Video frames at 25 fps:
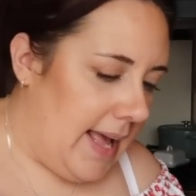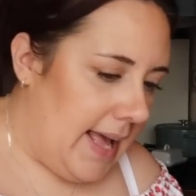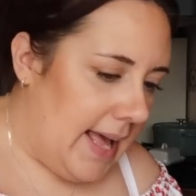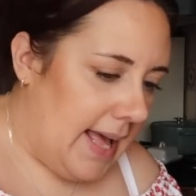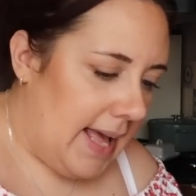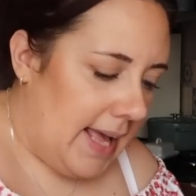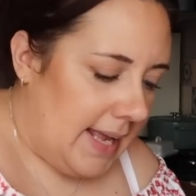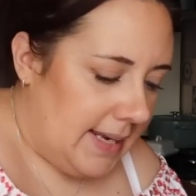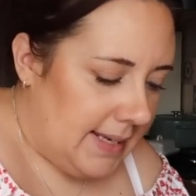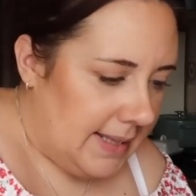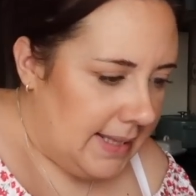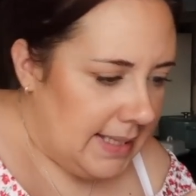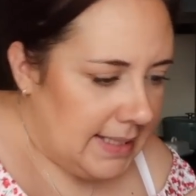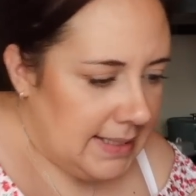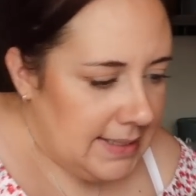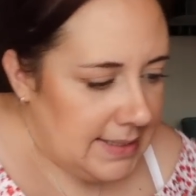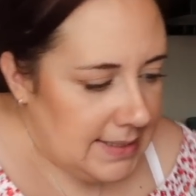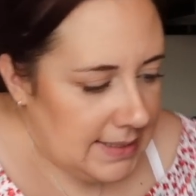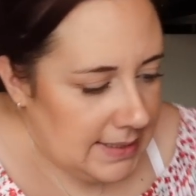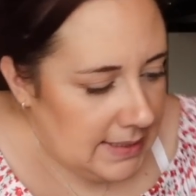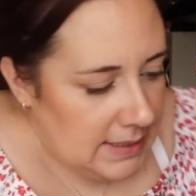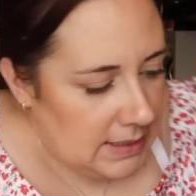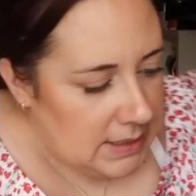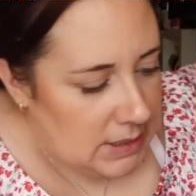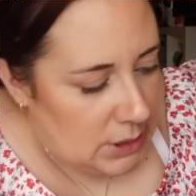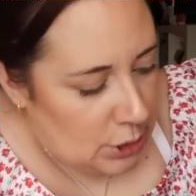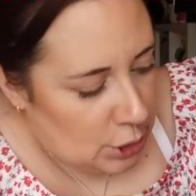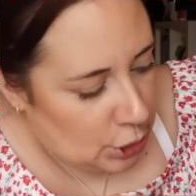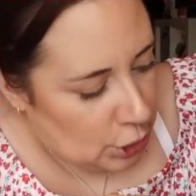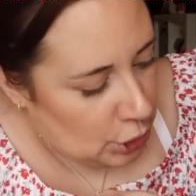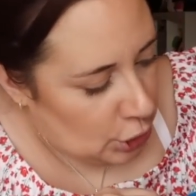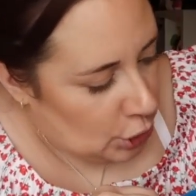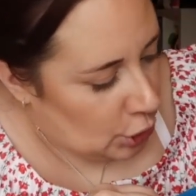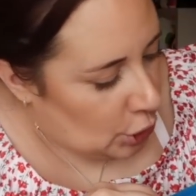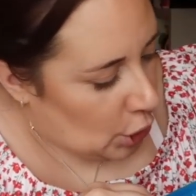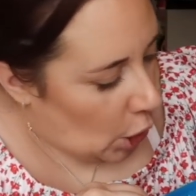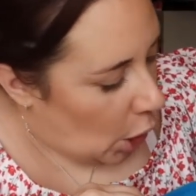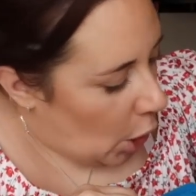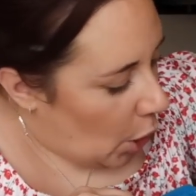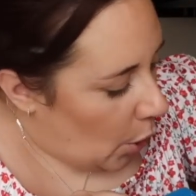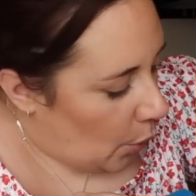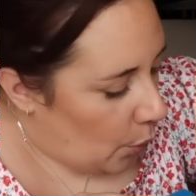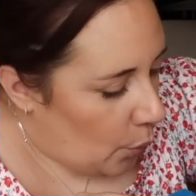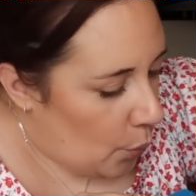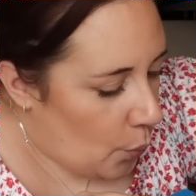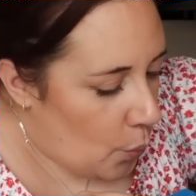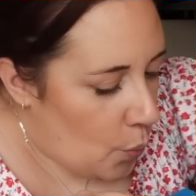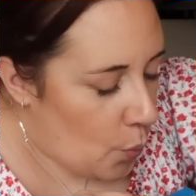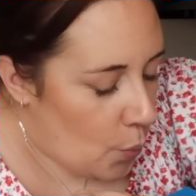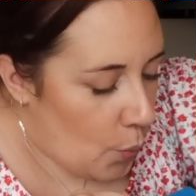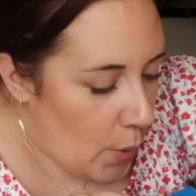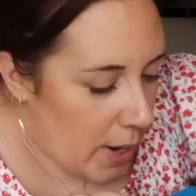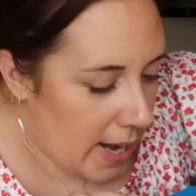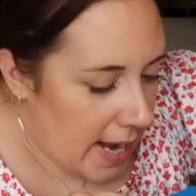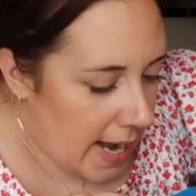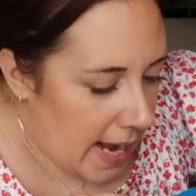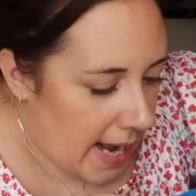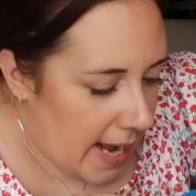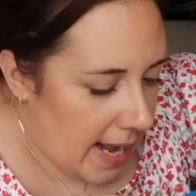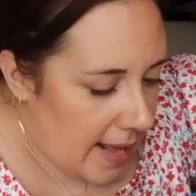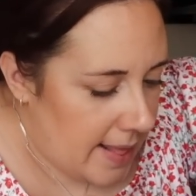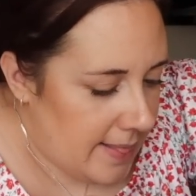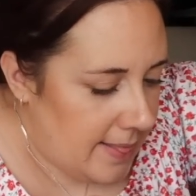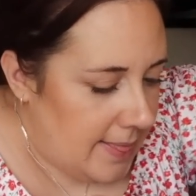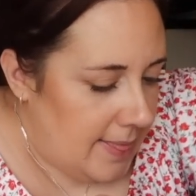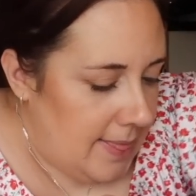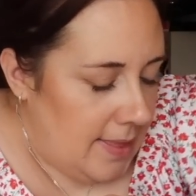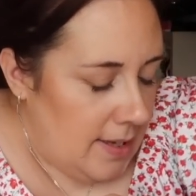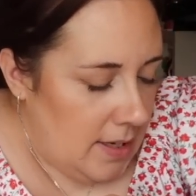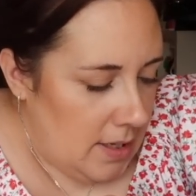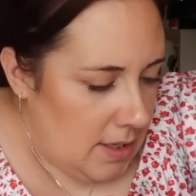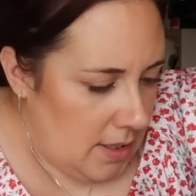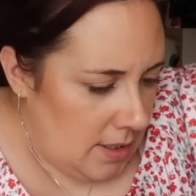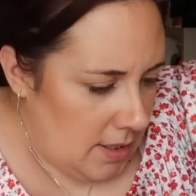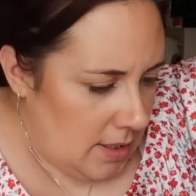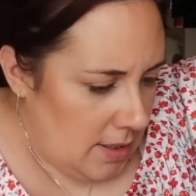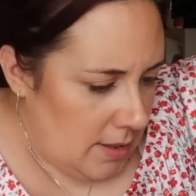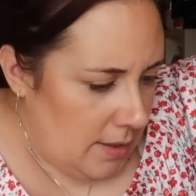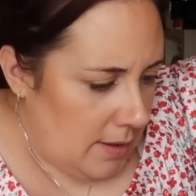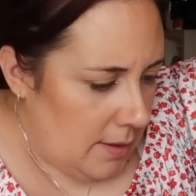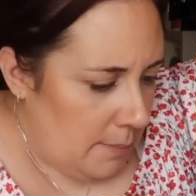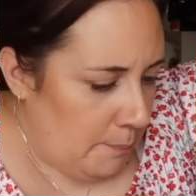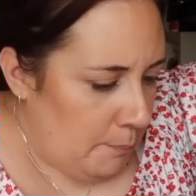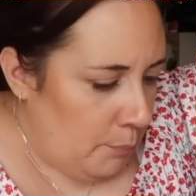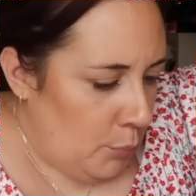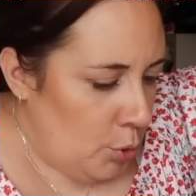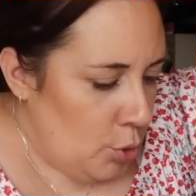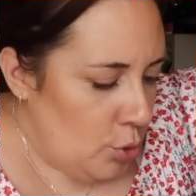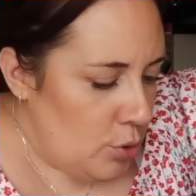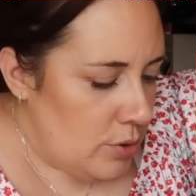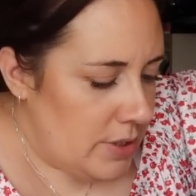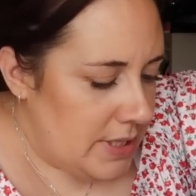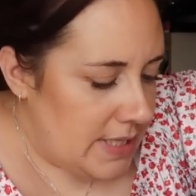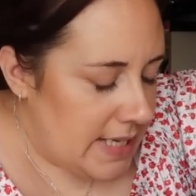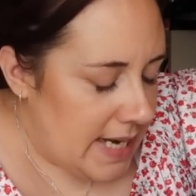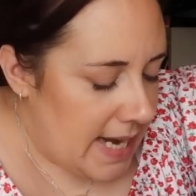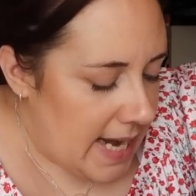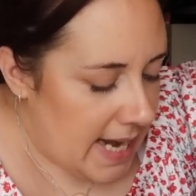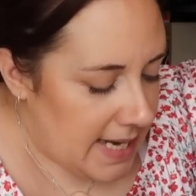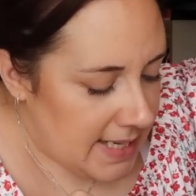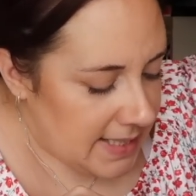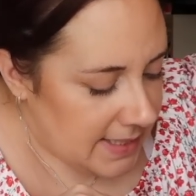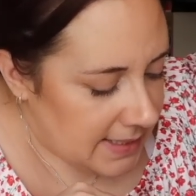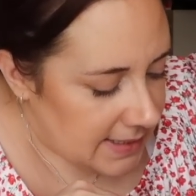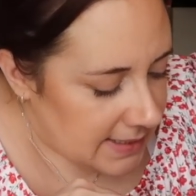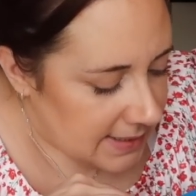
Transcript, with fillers: and this is to go with in,